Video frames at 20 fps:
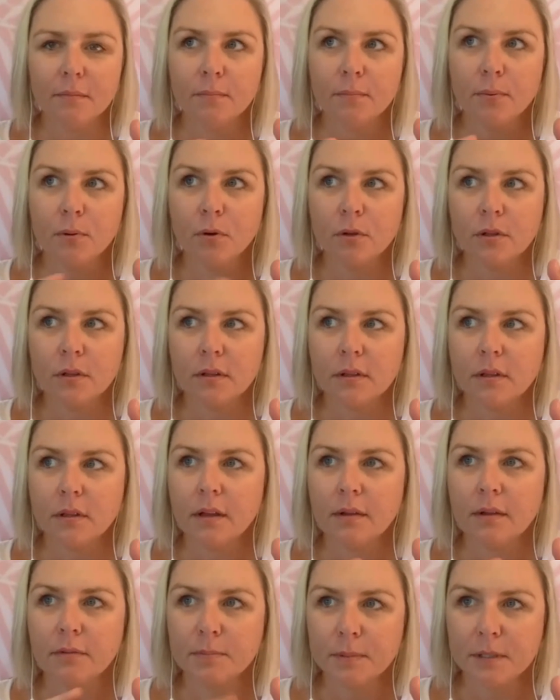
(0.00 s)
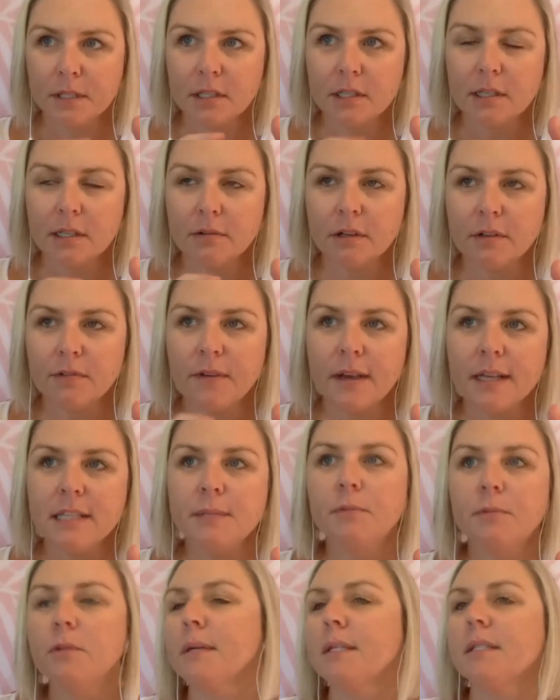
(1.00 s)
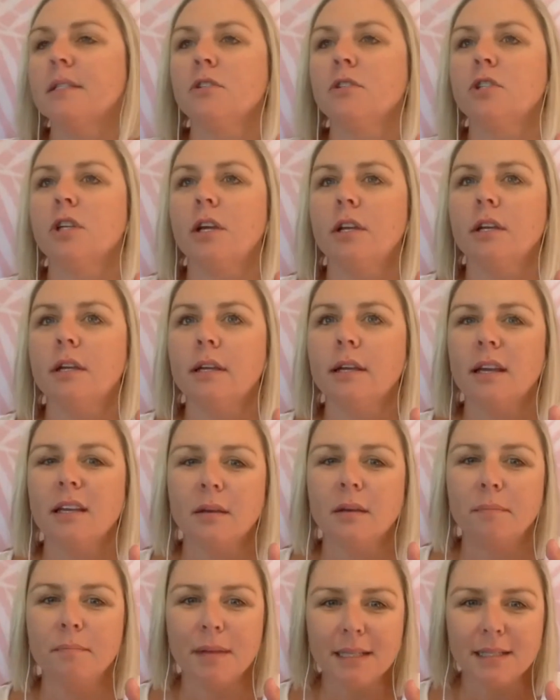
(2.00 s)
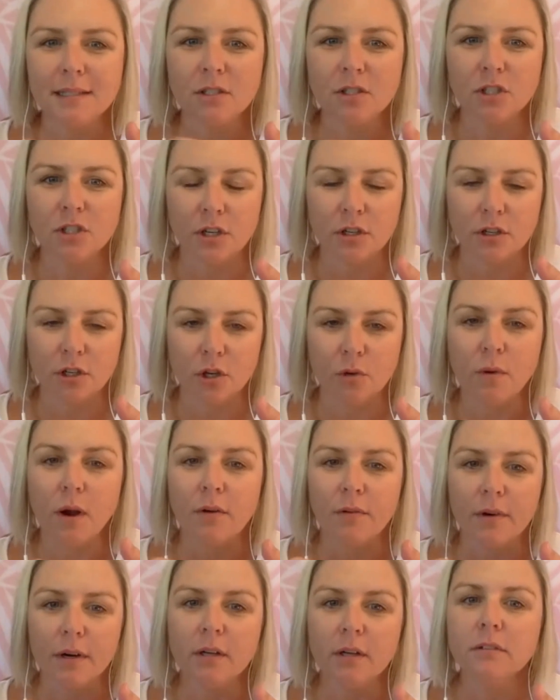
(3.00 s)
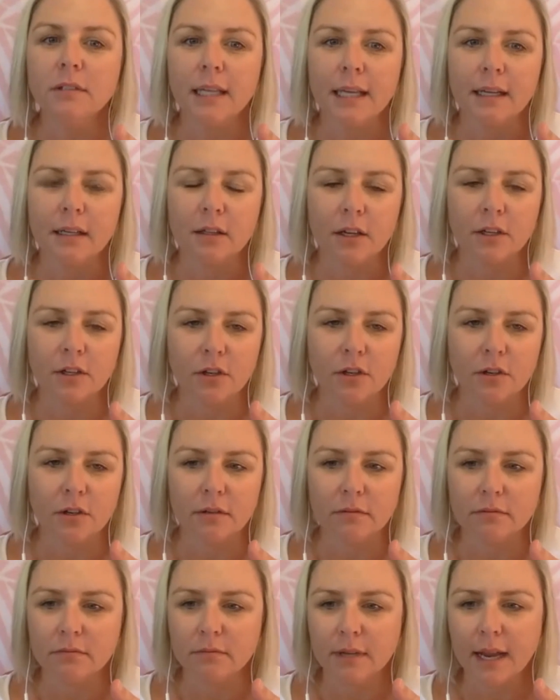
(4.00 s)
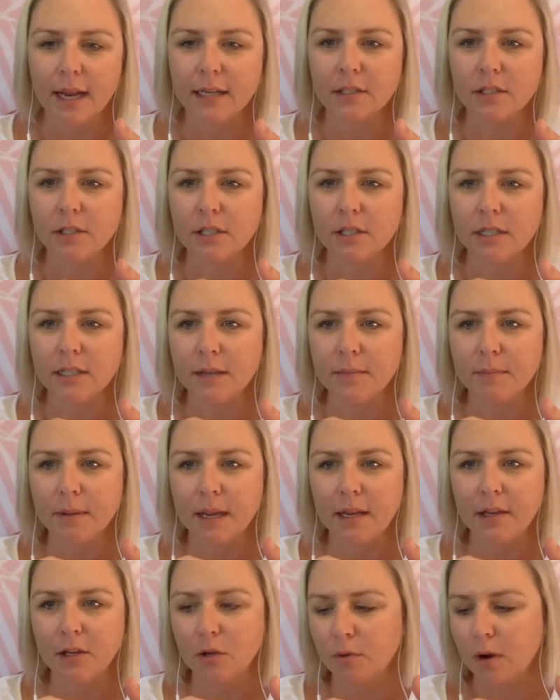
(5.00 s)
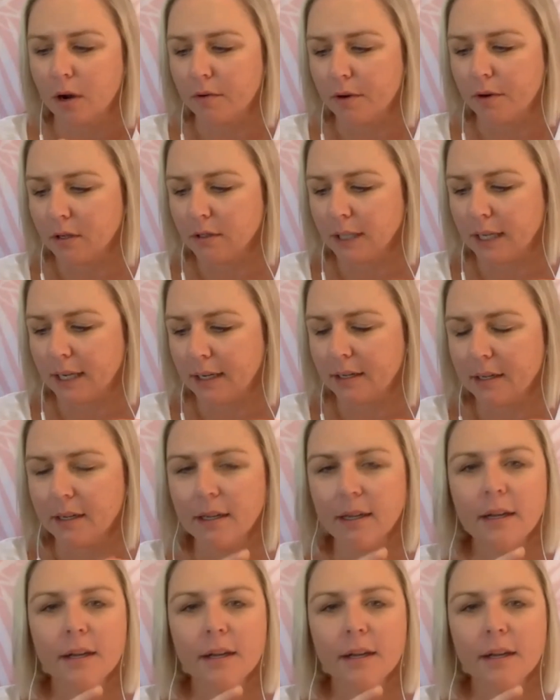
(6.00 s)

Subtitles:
put, particularly with Facebook Messenger, you can get your Messenger URL link, like your HTTP URL link,